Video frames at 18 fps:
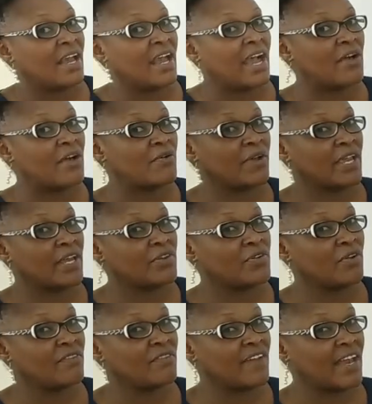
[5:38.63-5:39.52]
How can
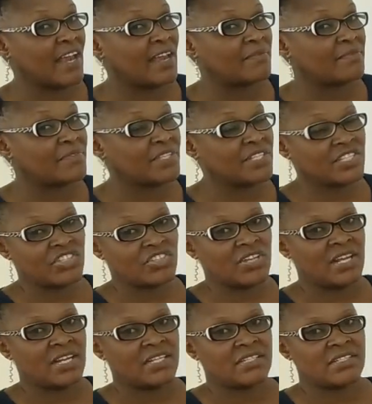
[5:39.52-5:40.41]
you overcome this
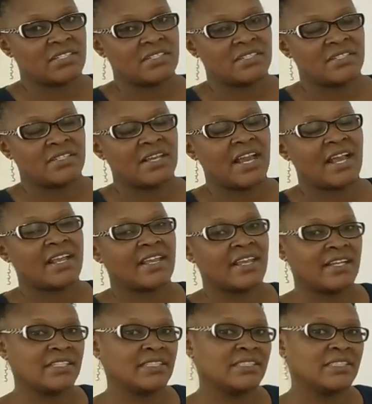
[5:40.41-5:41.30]
challenge?
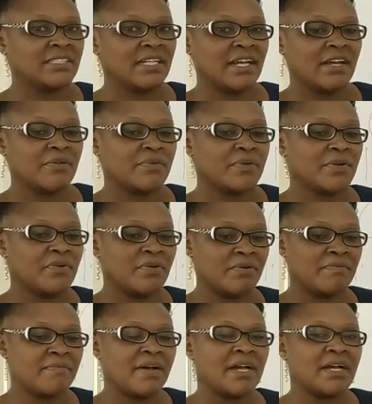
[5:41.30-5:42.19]
Again, we
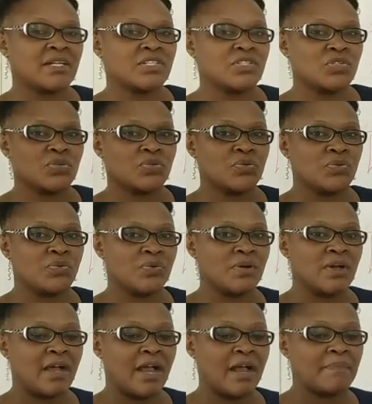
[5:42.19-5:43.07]
go back to
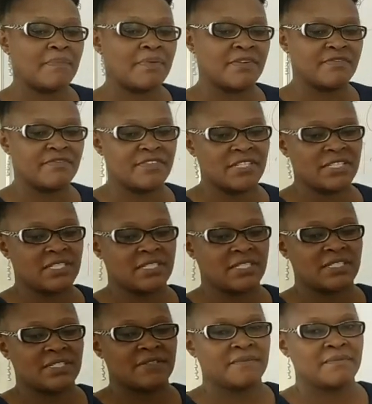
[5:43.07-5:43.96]
a
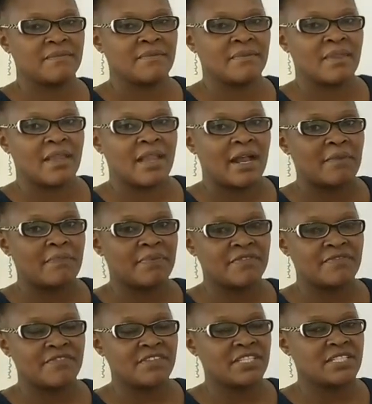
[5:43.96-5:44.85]
pre-visit. A
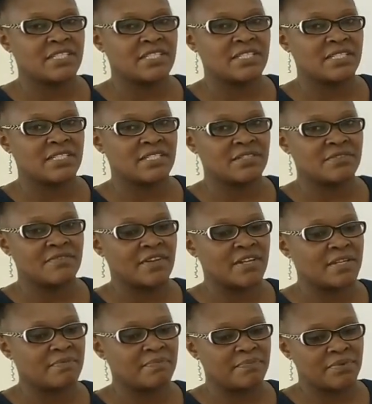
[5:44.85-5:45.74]
pre-visit is
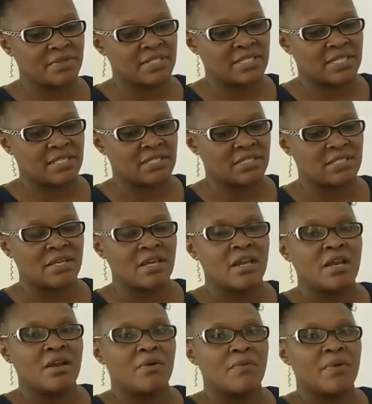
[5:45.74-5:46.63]
very important.
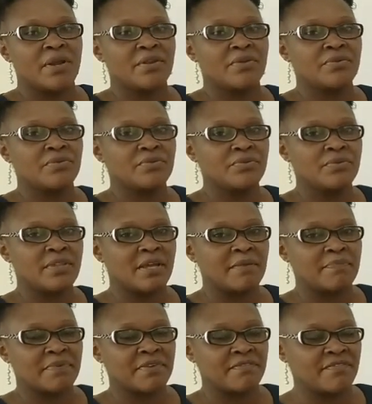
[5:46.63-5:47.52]
When you do
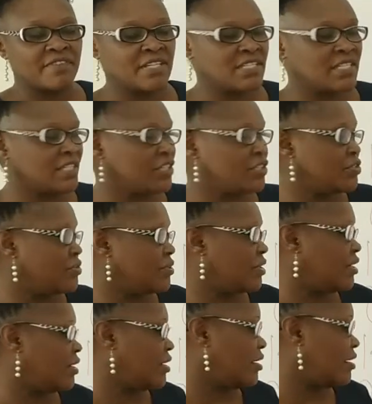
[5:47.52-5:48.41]
the pre-visit,
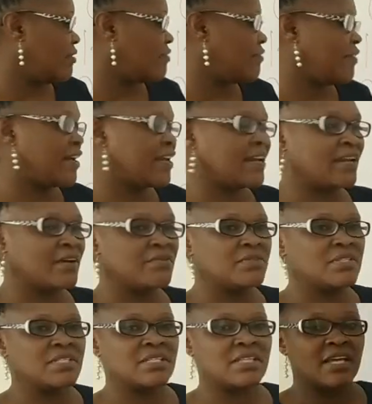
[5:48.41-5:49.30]
you'll find
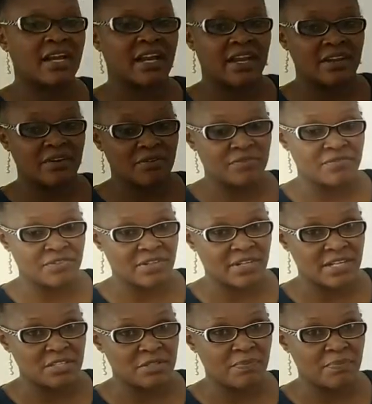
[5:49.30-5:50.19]
out the kind of
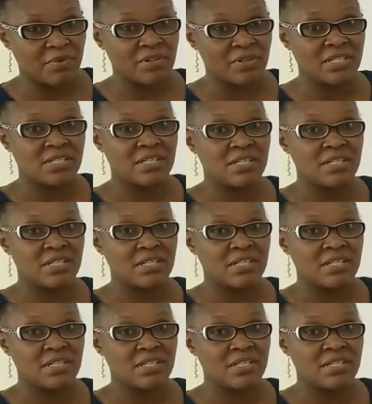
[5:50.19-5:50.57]
transport.